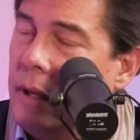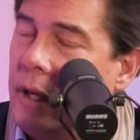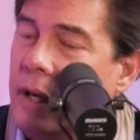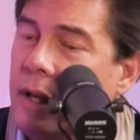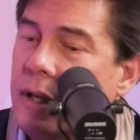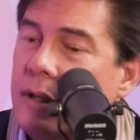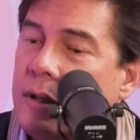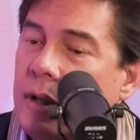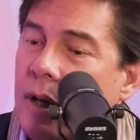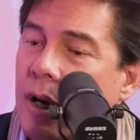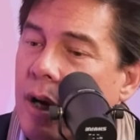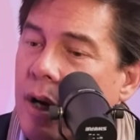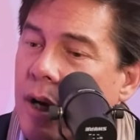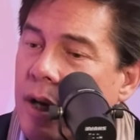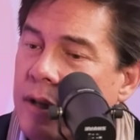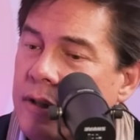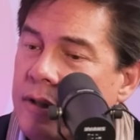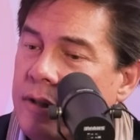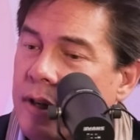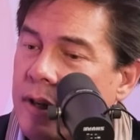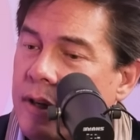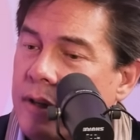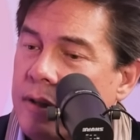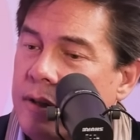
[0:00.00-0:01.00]
It's
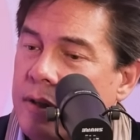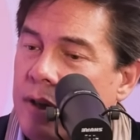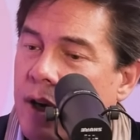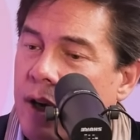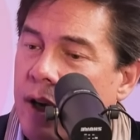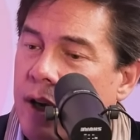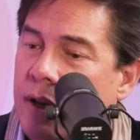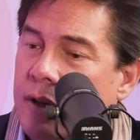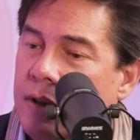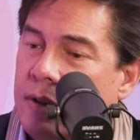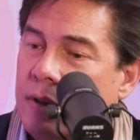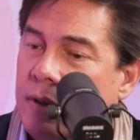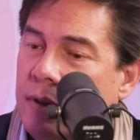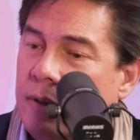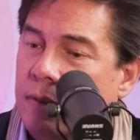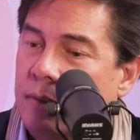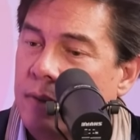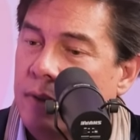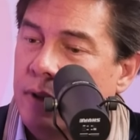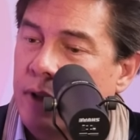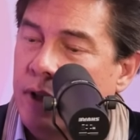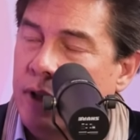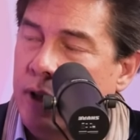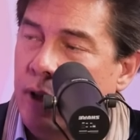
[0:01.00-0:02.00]
us that assigns
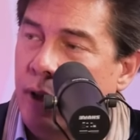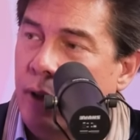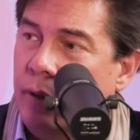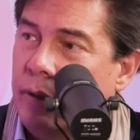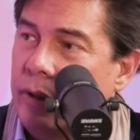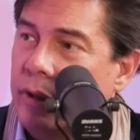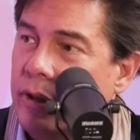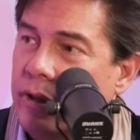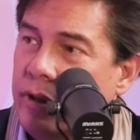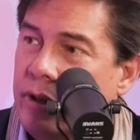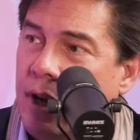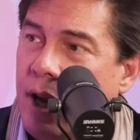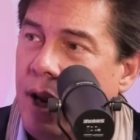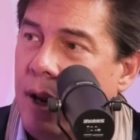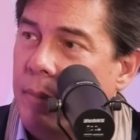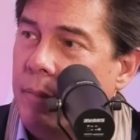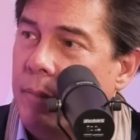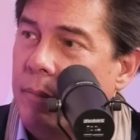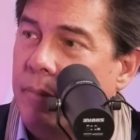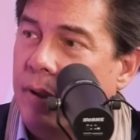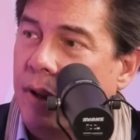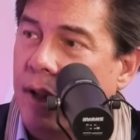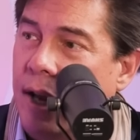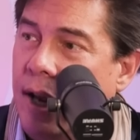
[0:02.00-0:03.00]
guilt,
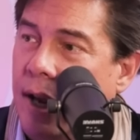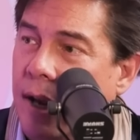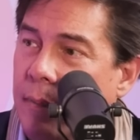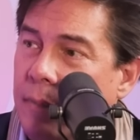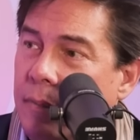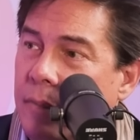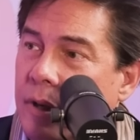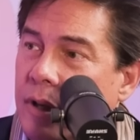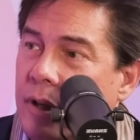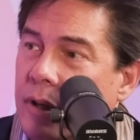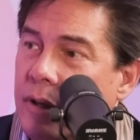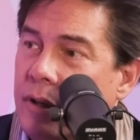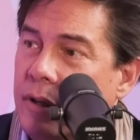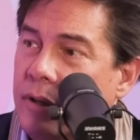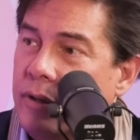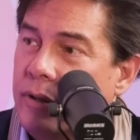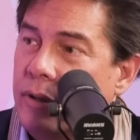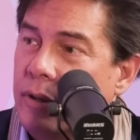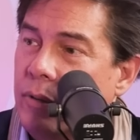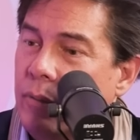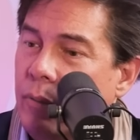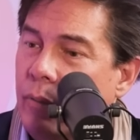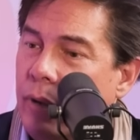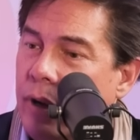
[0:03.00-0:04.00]
shame, blame
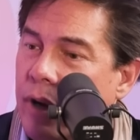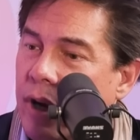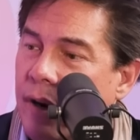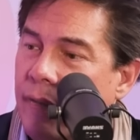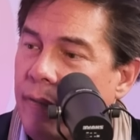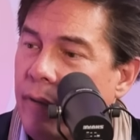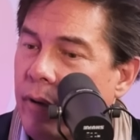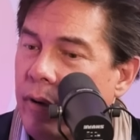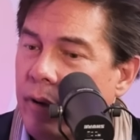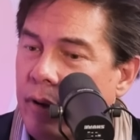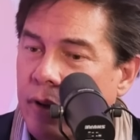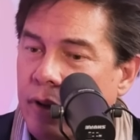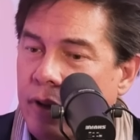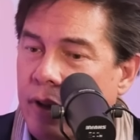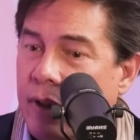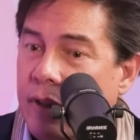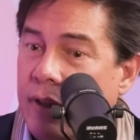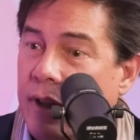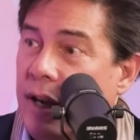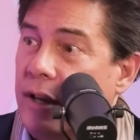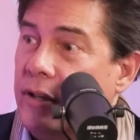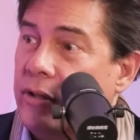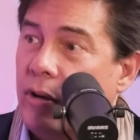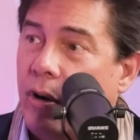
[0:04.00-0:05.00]
to whatever the
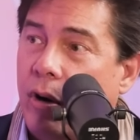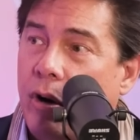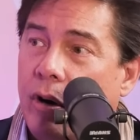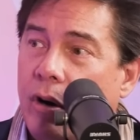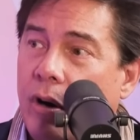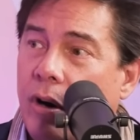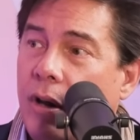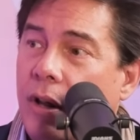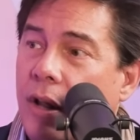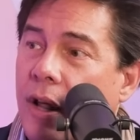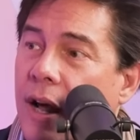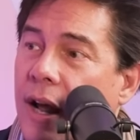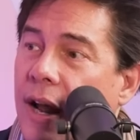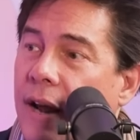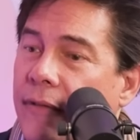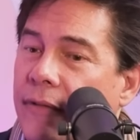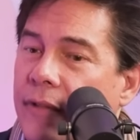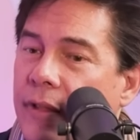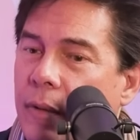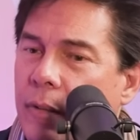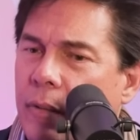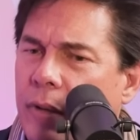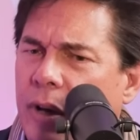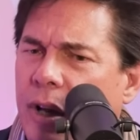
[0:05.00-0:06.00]
things are in our
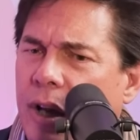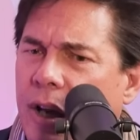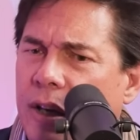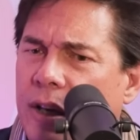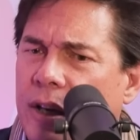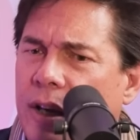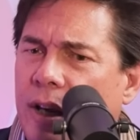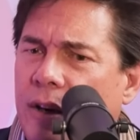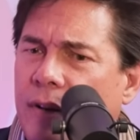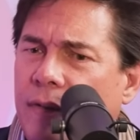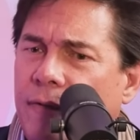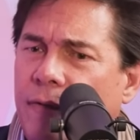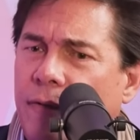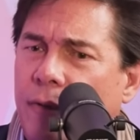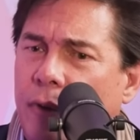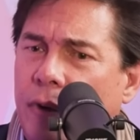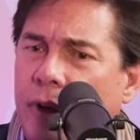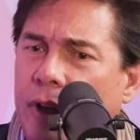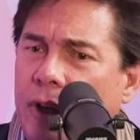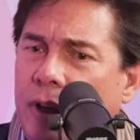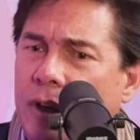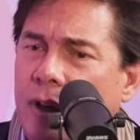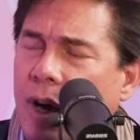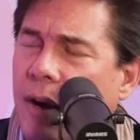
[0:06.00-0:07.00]
life that we're not yet
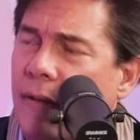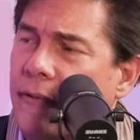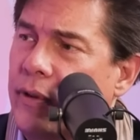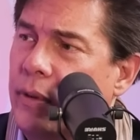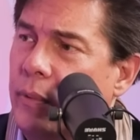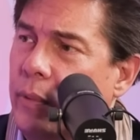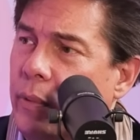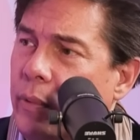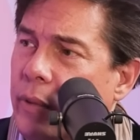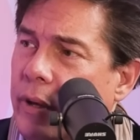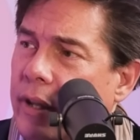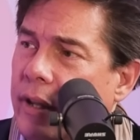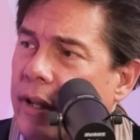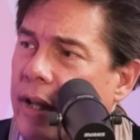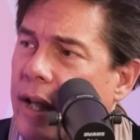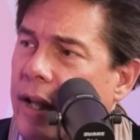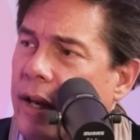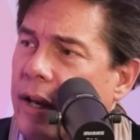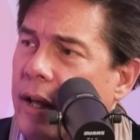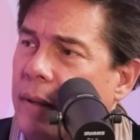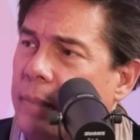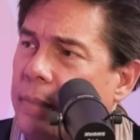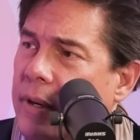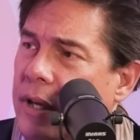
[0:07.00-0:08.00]
fully comfortable with
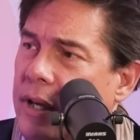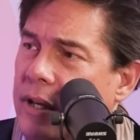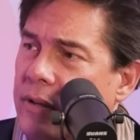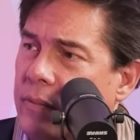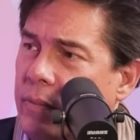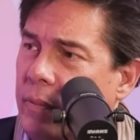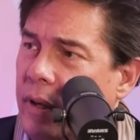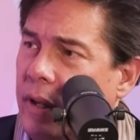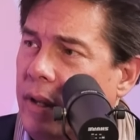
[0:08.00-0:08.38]
and at peace